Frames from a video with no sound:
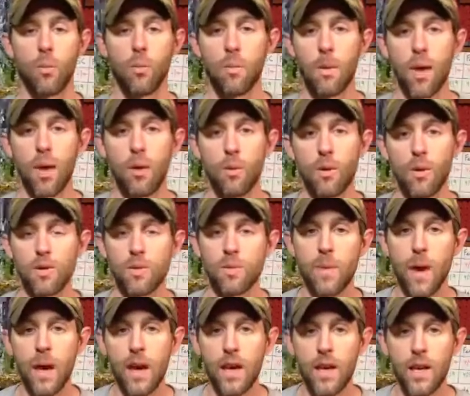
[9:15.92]
male
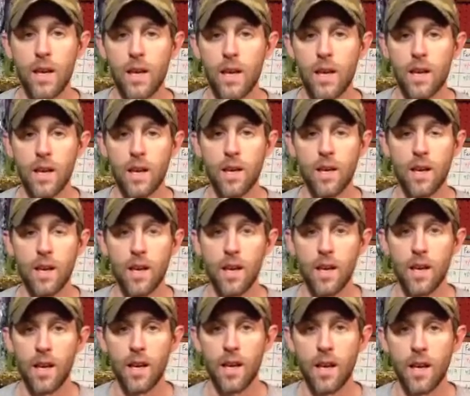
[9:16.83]
Boesemani
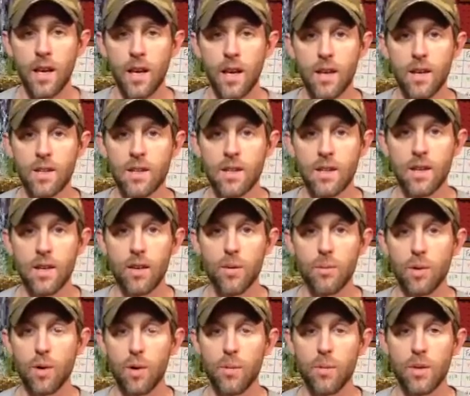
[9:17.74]
and
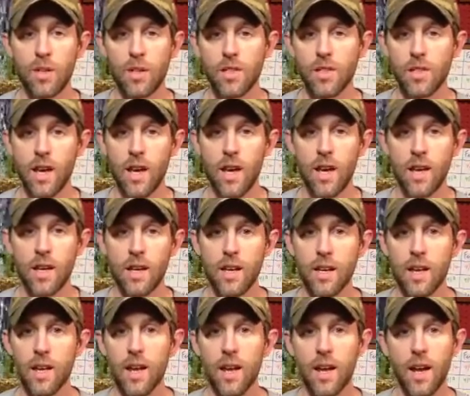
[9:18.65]
put him in your tank
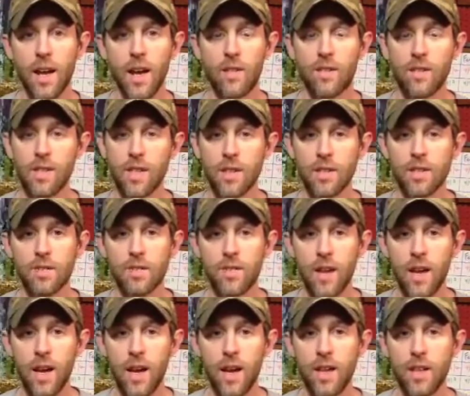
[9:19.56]
and everything's
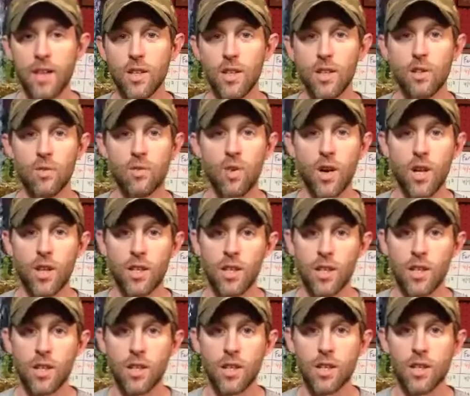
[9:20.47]
fine. You rush
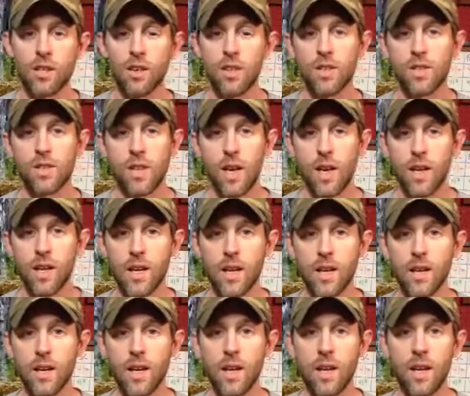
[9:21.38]
it, you're
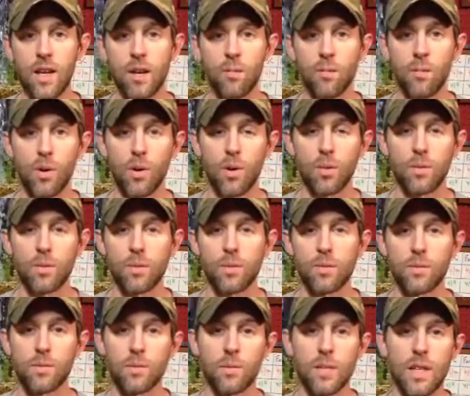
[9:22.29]
excited, and boom,
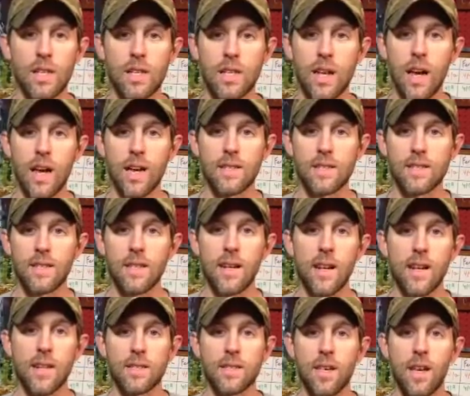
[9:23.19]
he dies the
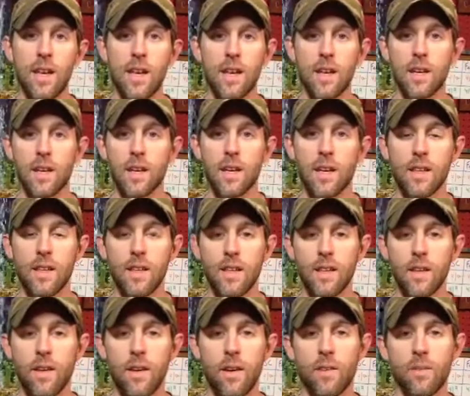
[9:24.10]
next day, and then
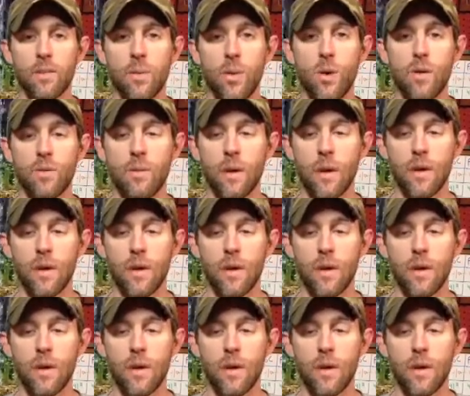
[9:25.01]
you're out $12.